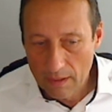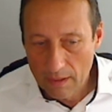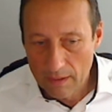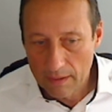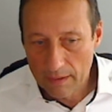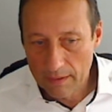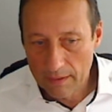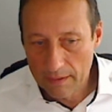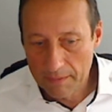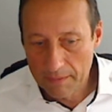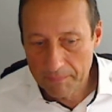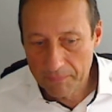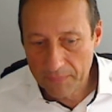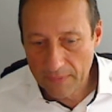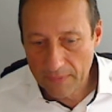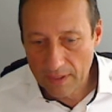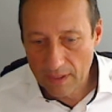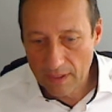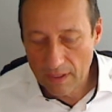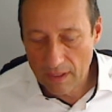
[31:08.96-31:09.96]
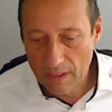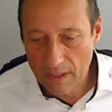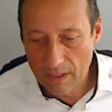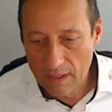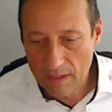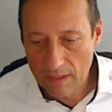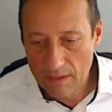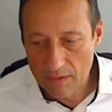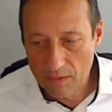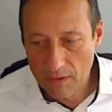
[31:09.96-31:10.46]
And
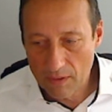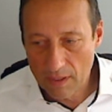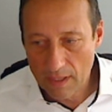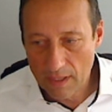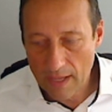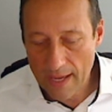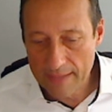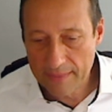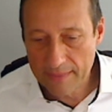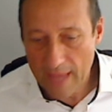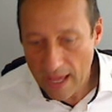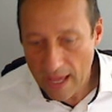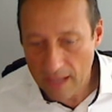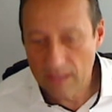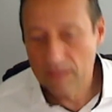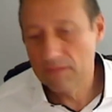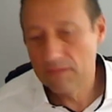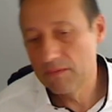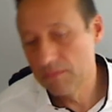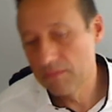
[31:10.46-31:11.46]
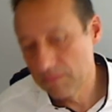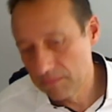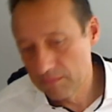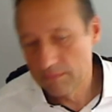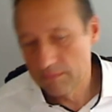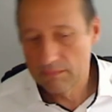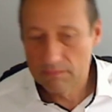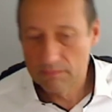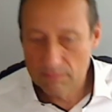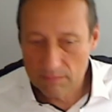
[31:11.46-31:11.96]
then
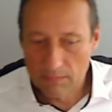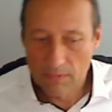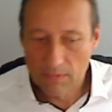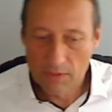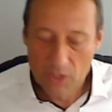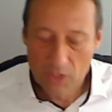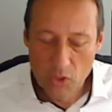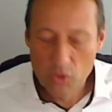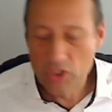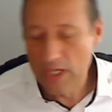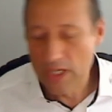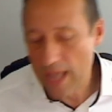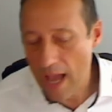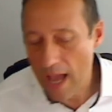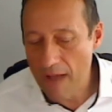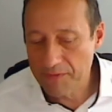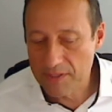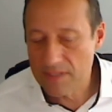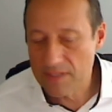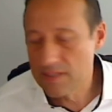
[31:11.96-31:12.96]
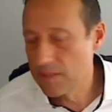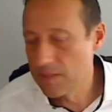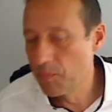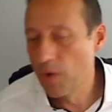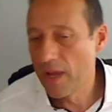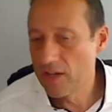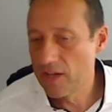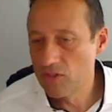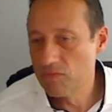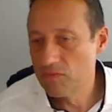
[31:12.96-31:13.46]
usually after the
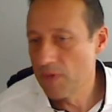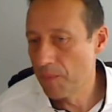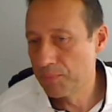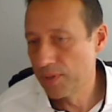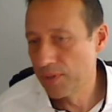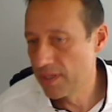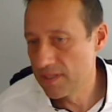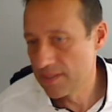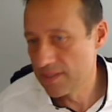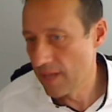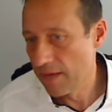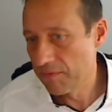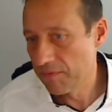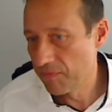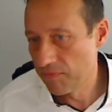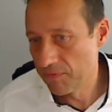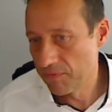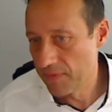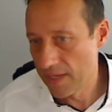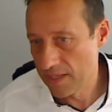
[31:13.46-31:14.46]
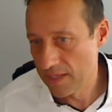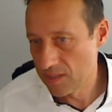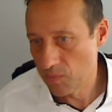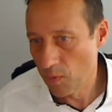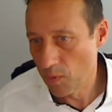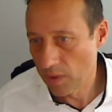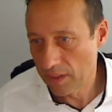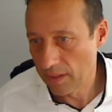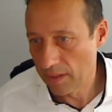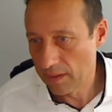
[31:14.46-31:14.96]
simulation, we are pretty safe that it's
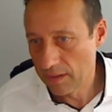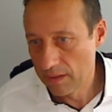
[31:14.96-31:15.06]
working.